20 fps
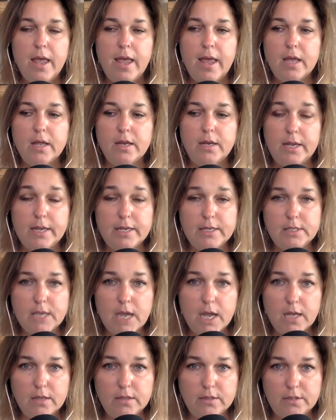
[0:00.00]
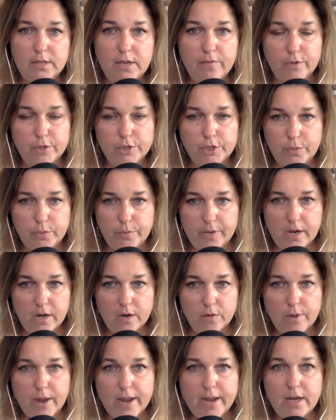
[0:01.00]
And it does if we're doing
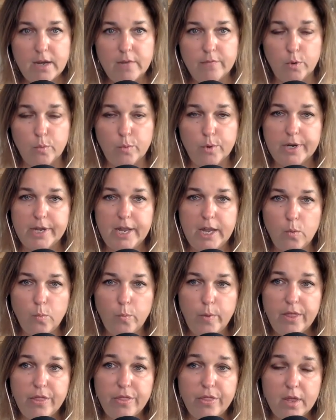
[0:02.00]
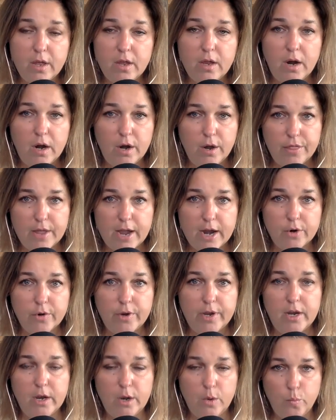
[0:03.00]
it right and if we're working with our
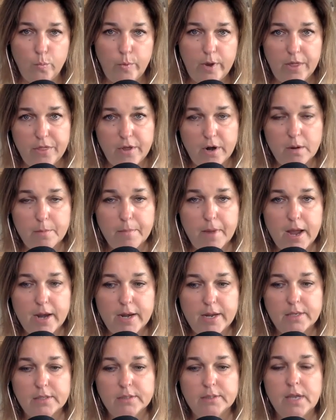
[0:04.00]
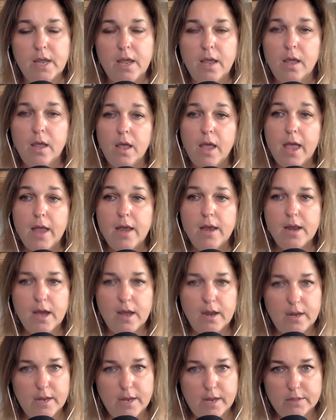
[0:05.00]
thyroid and with our bodies and
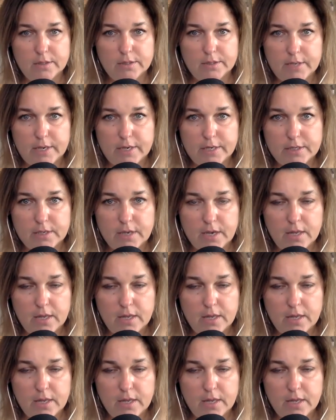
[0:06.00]
not against it.